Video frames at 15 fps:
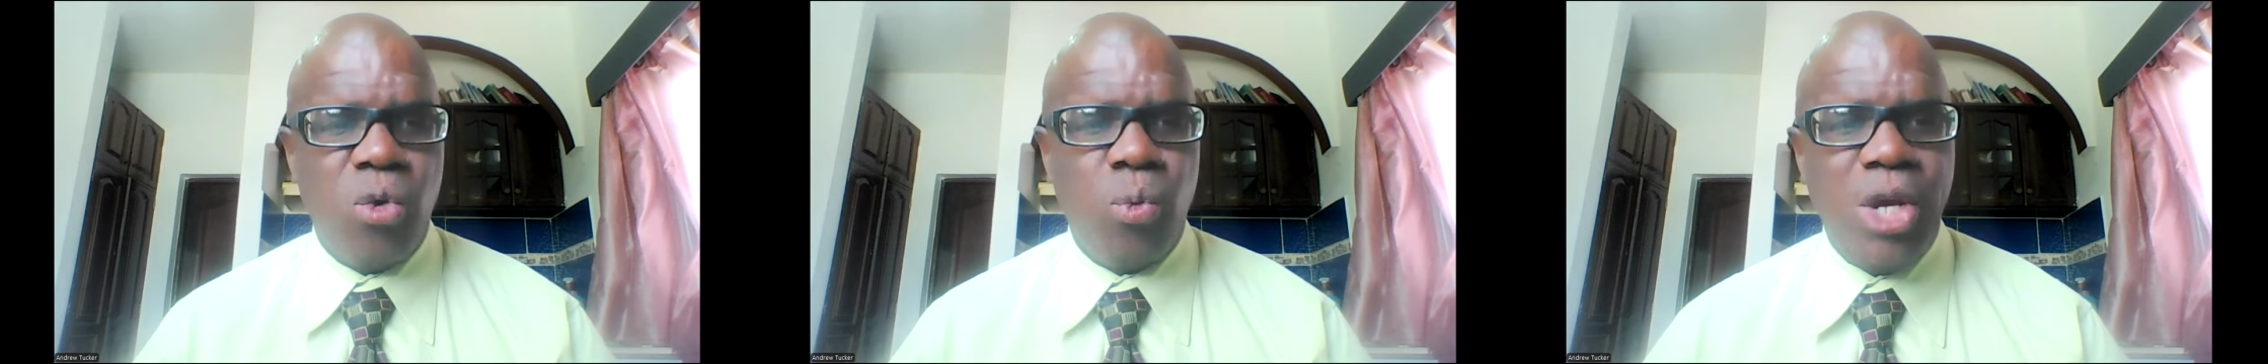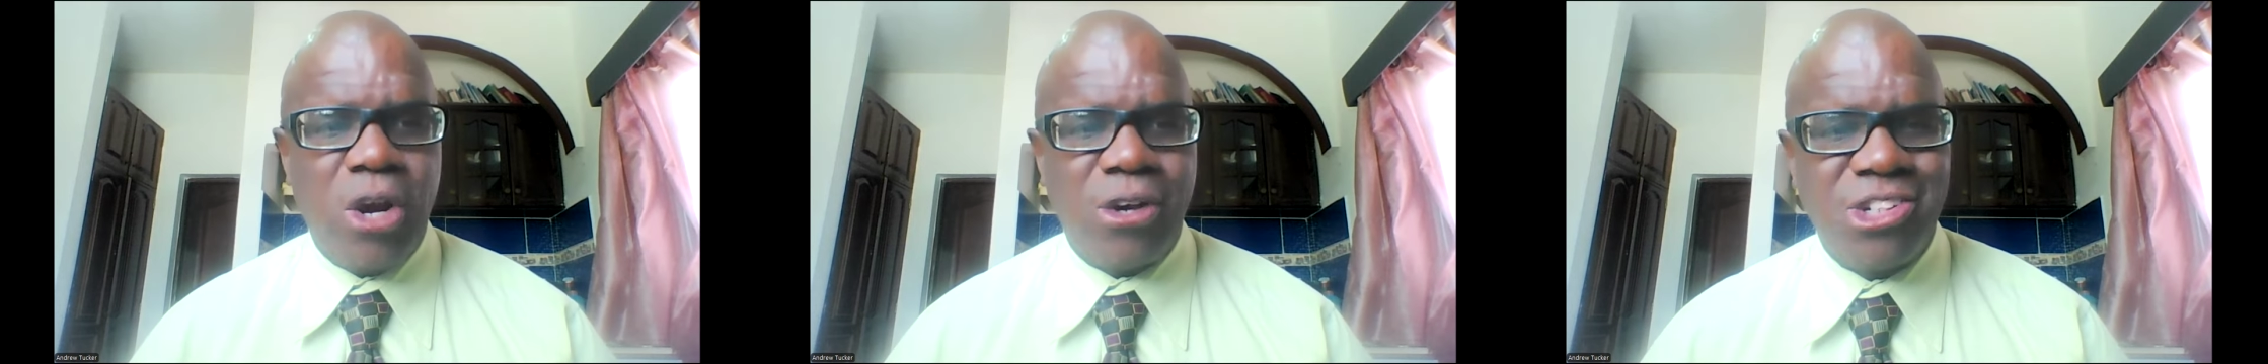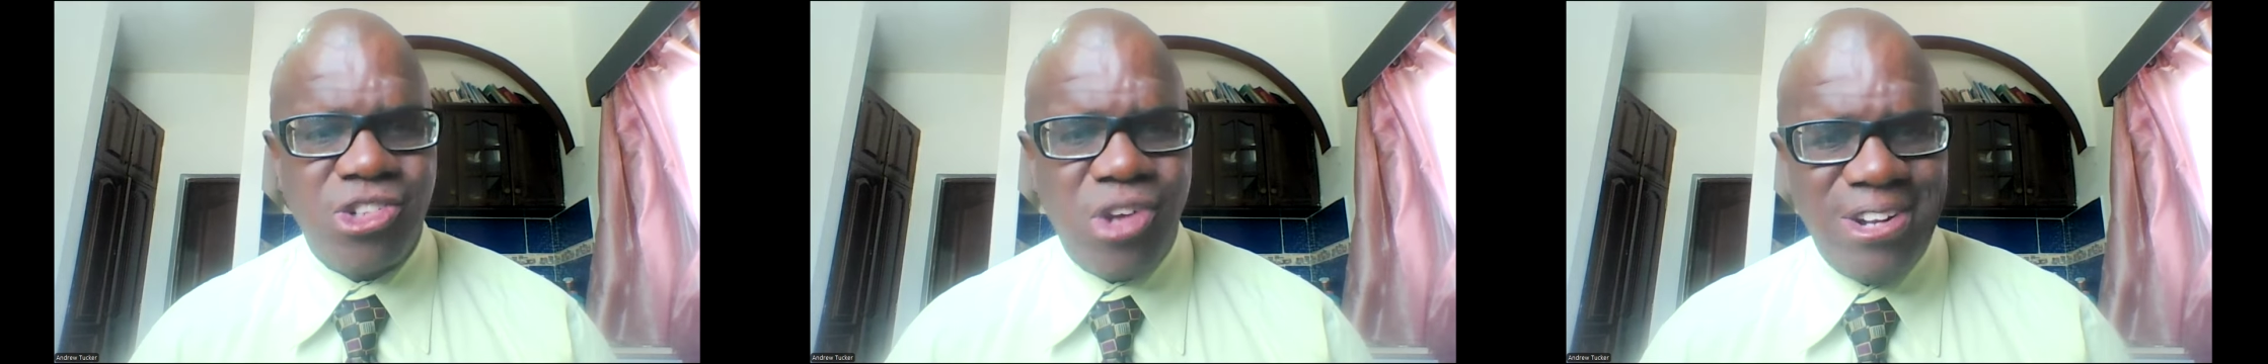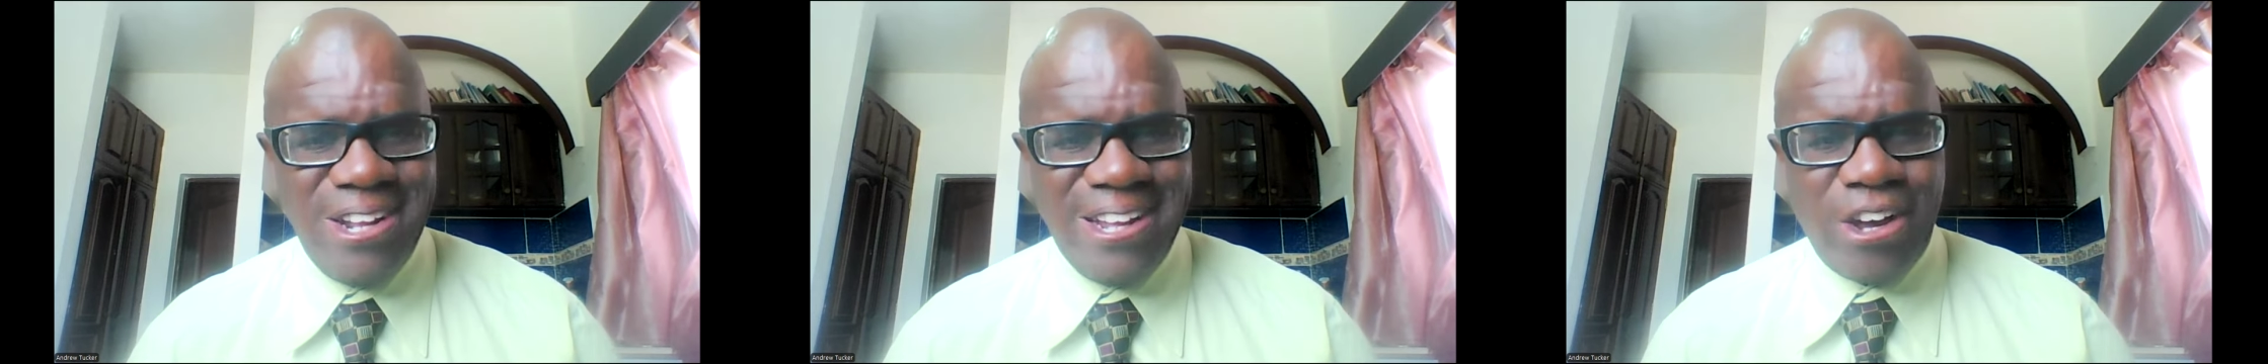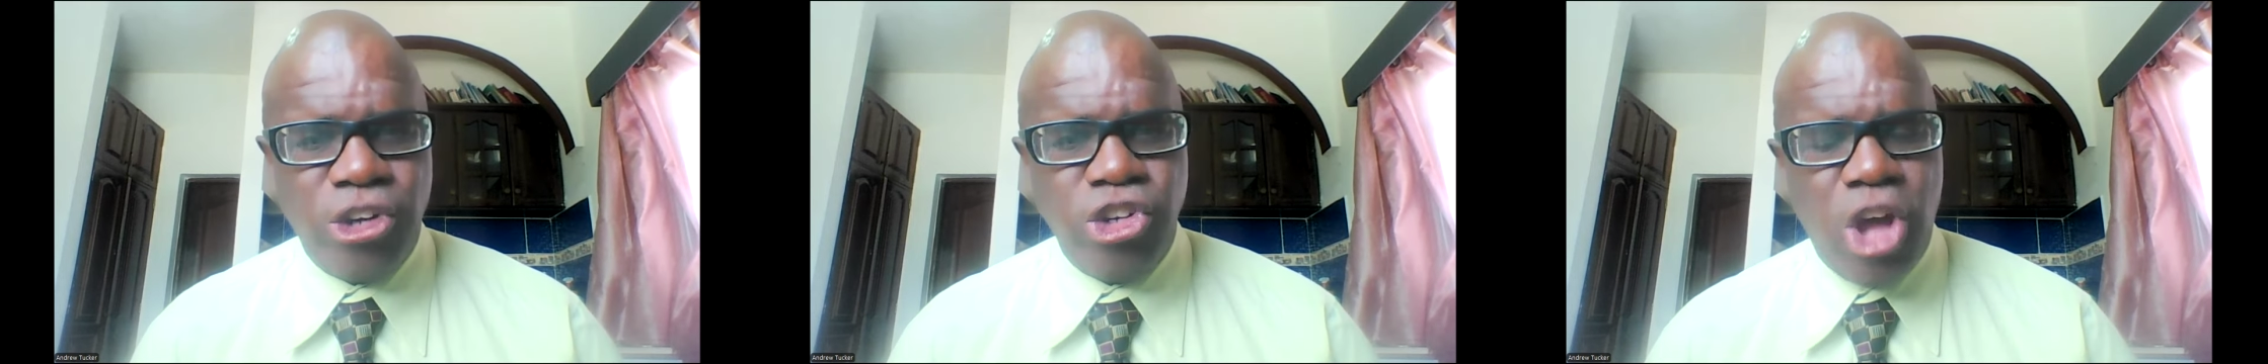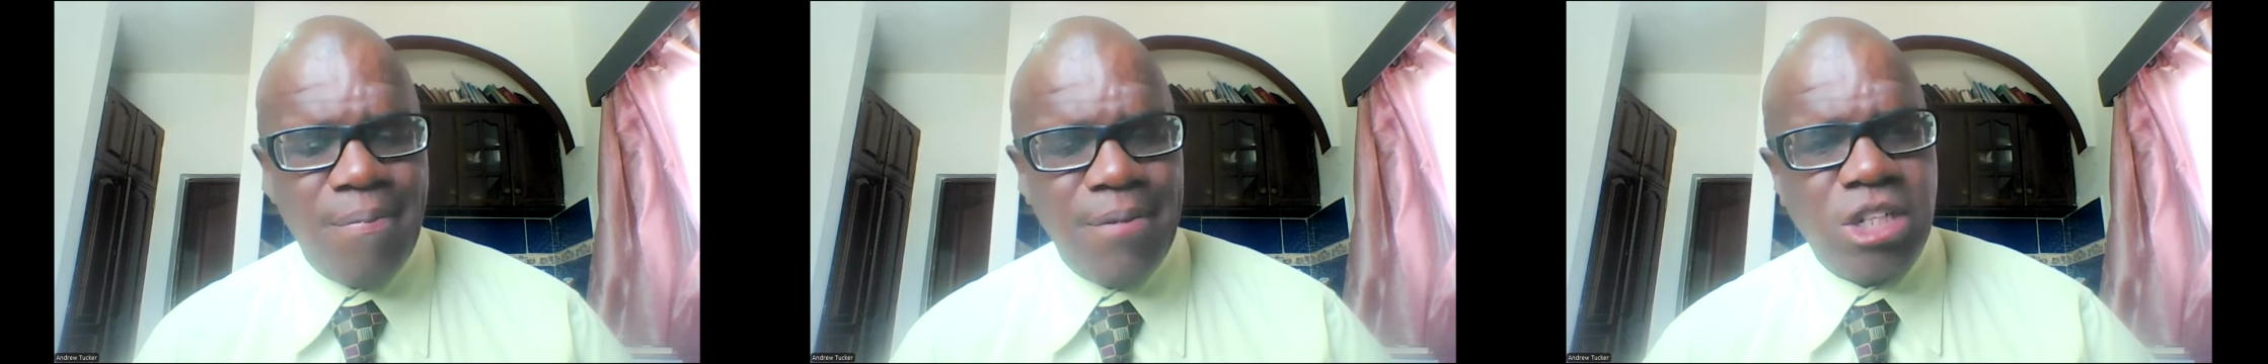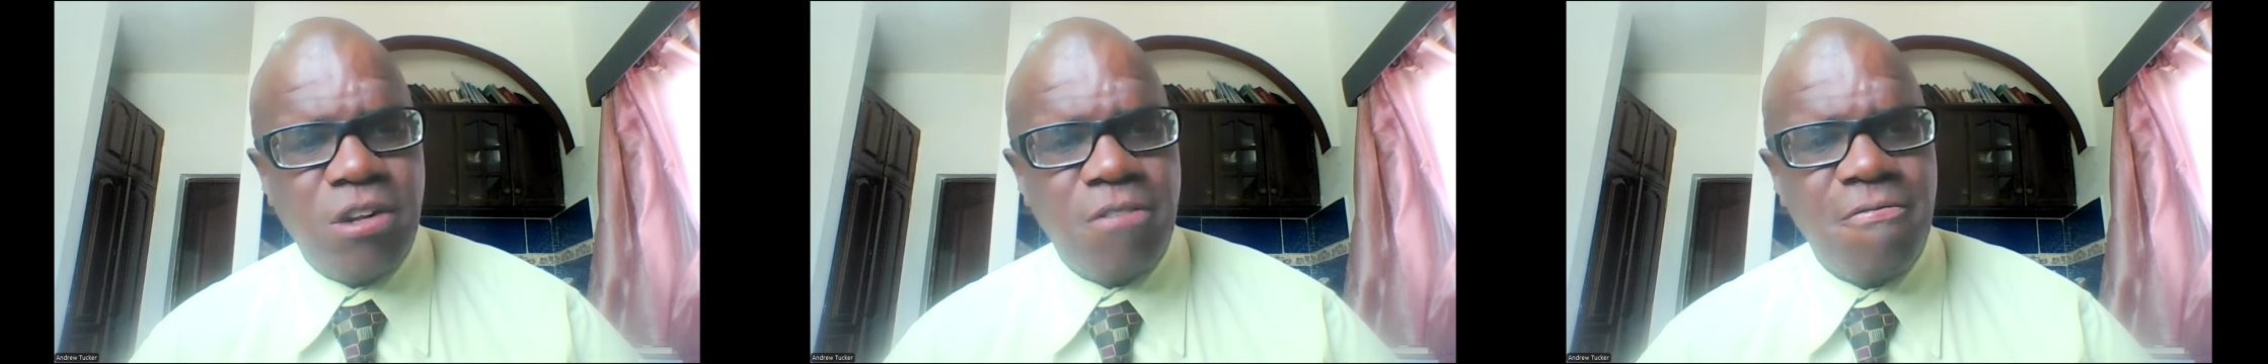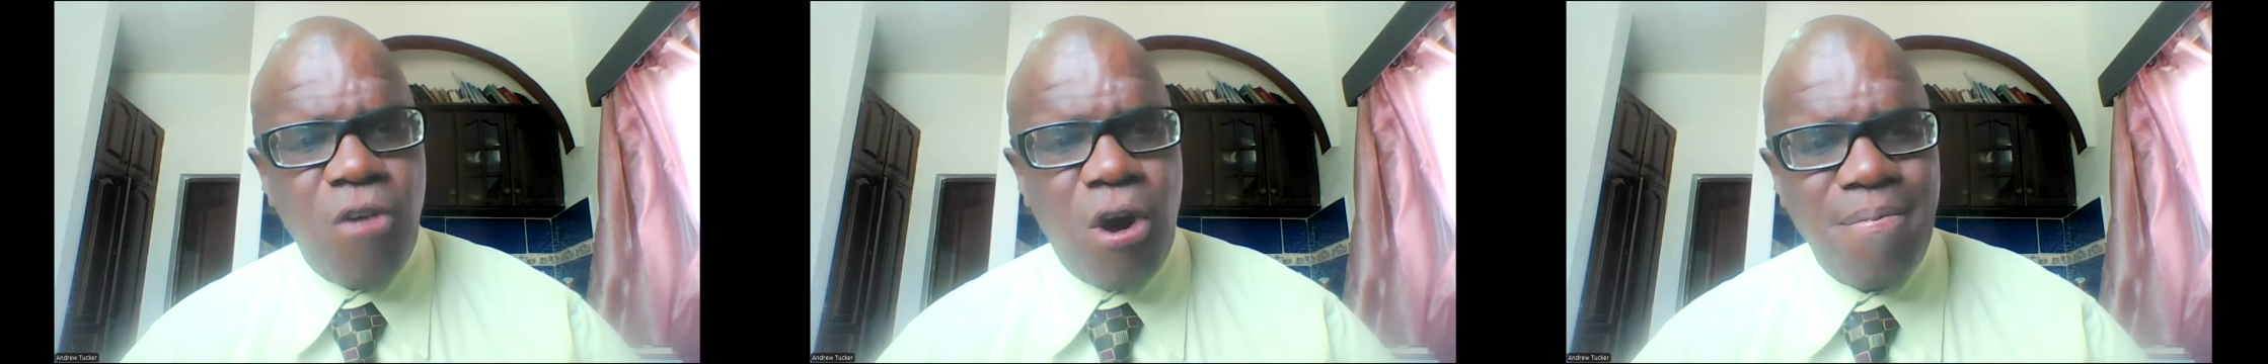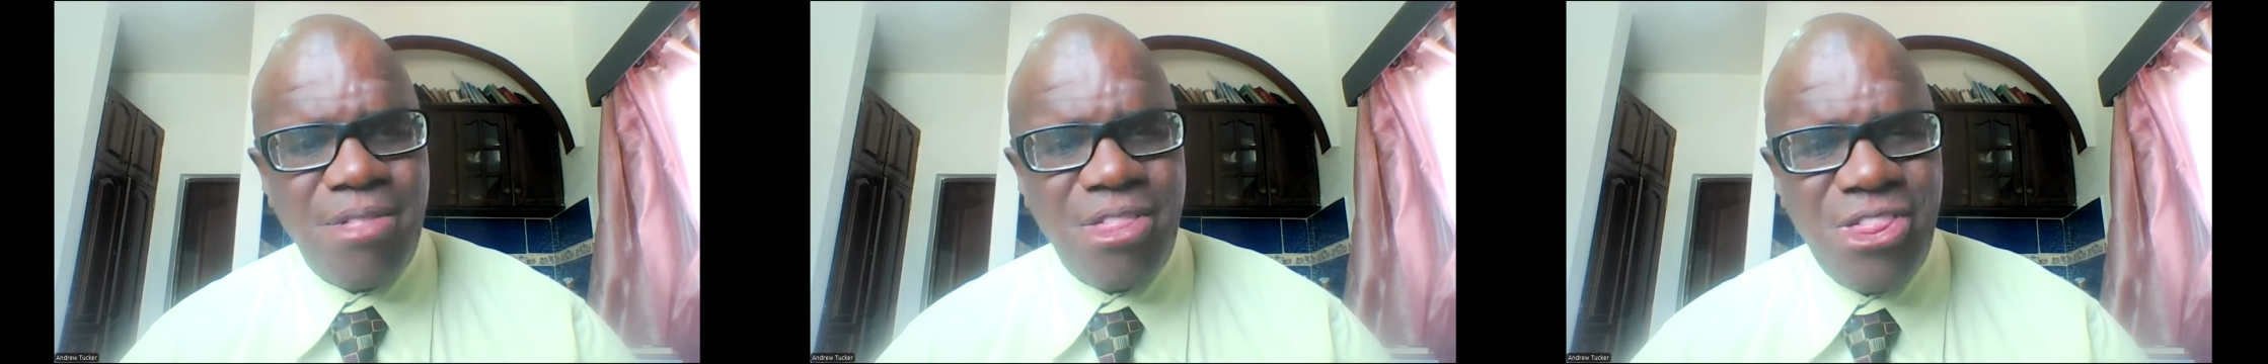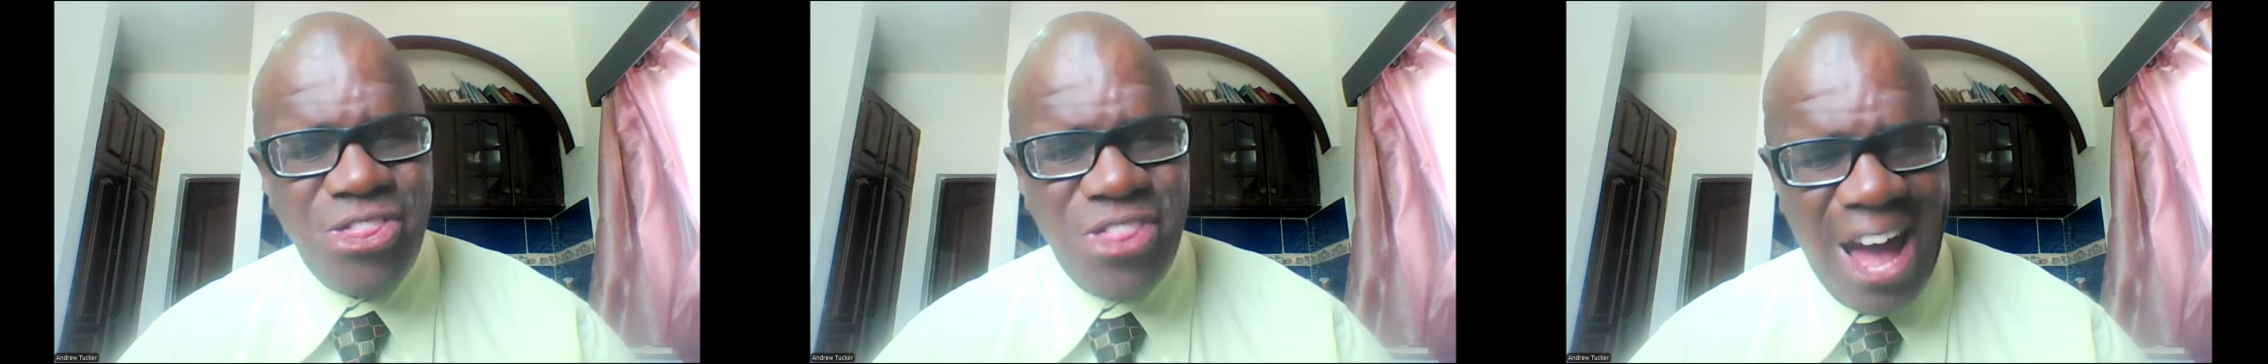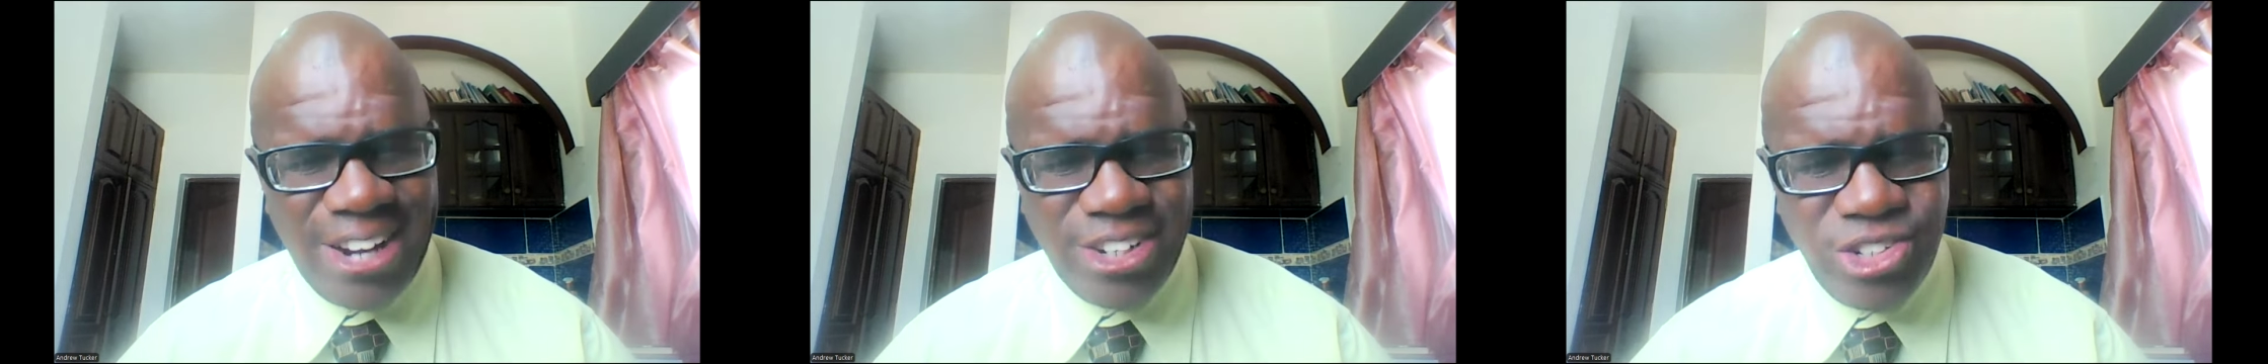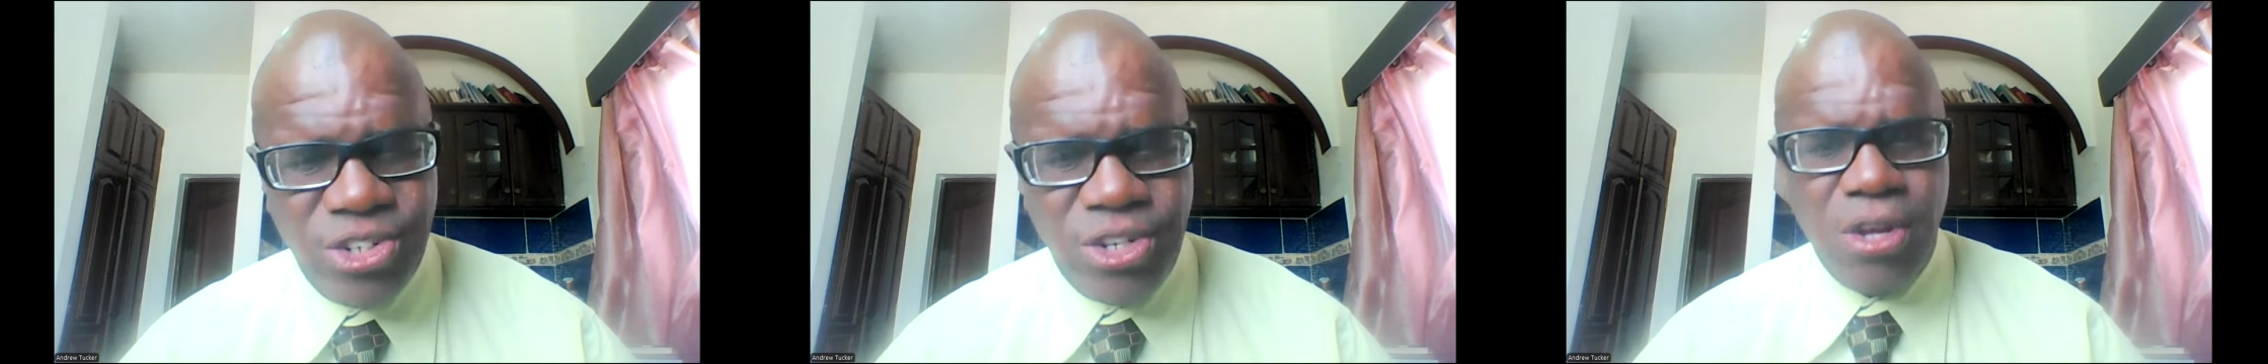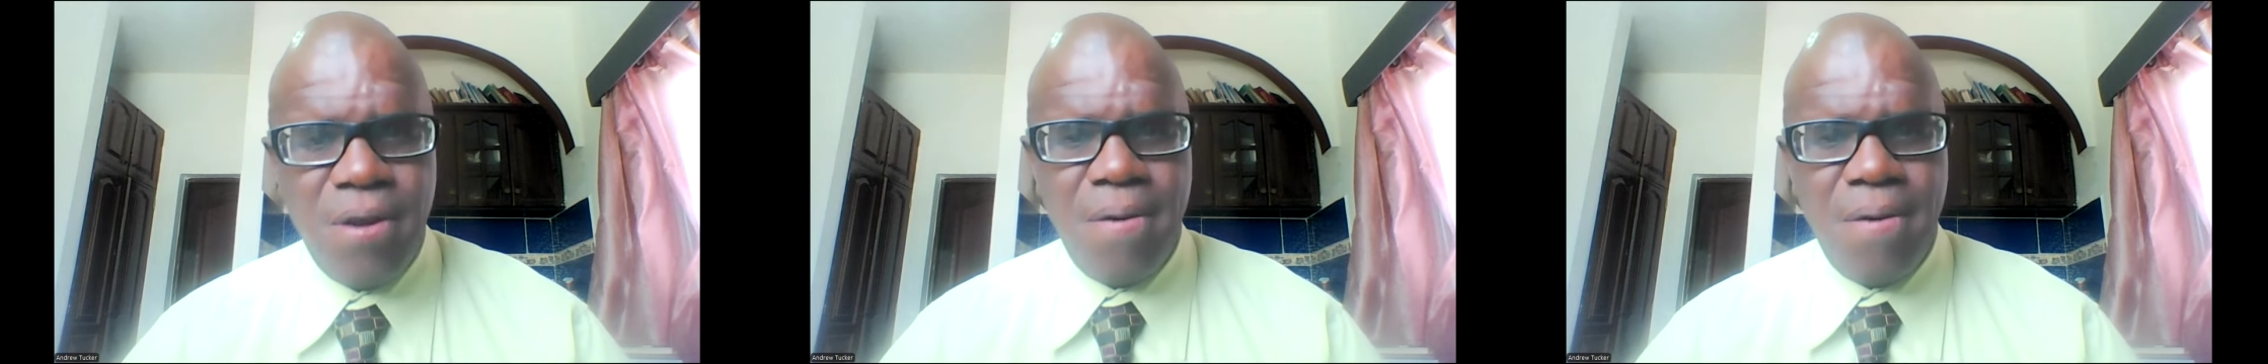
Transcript: we are studying economics from that